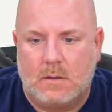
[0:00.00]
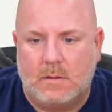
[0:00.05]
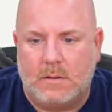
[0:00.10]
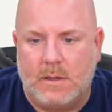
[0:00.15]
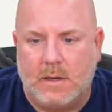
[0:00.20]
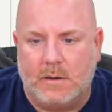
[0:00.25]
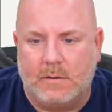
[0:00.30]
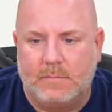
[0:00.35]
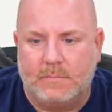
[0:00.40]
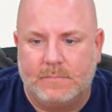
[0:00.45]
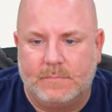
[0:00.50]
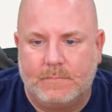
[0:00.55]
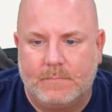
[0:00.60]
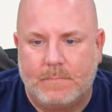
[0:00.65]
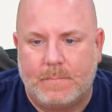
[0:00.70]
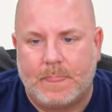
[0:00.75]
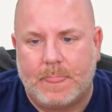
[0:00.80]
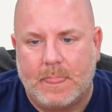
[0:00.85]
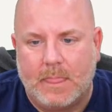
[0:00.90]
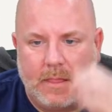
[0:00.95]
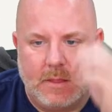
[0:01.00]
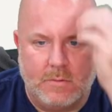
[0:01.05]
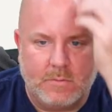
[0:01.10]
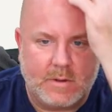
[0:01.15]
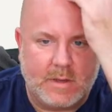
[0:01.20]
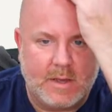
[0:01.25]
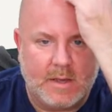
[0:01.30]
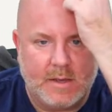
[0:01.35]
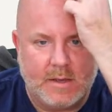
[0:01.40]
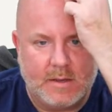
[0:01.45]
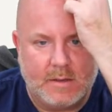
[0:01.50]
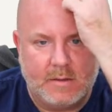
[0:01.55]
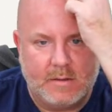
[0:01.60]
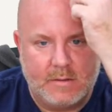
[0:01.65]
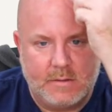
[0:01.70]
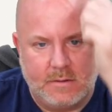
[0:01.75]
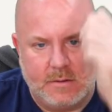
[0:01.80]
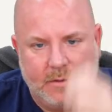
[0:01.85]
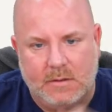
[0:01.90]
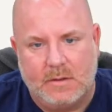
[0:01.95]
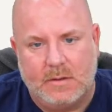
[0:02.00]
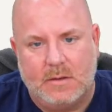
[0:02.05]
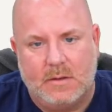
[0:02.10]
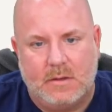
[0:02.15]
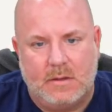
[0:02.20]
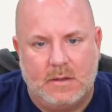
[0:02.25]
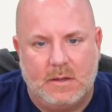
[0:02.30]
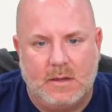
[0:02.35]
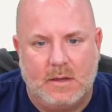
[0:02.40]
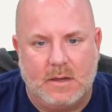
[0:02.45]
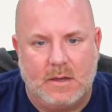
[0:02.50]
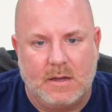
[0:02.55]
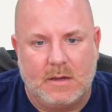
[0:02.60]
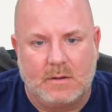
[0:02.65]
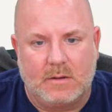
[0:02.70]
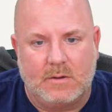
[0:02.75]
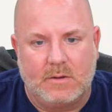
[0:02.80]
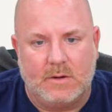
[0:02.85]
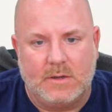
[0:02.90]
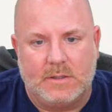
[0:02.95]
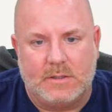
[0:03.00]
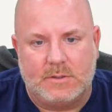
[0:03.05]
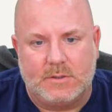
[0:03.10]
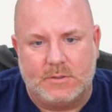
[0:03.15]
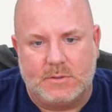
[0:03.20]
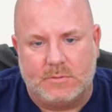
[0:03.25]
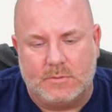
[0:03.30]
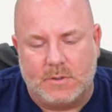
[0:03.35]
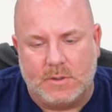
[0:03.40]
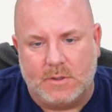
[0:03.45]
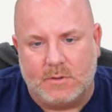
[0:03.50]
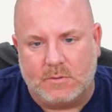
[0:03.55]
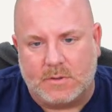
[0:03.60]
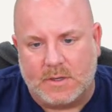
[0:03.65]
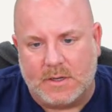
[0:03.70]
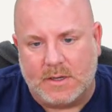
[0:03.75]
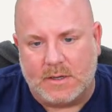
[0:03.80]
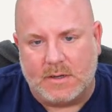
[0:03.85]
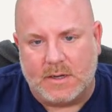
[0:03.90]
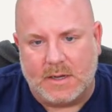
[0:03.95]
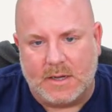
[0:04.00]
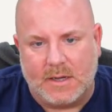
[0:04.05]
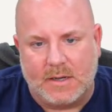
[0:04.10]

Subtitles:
There. Okay. Going to do a no connect.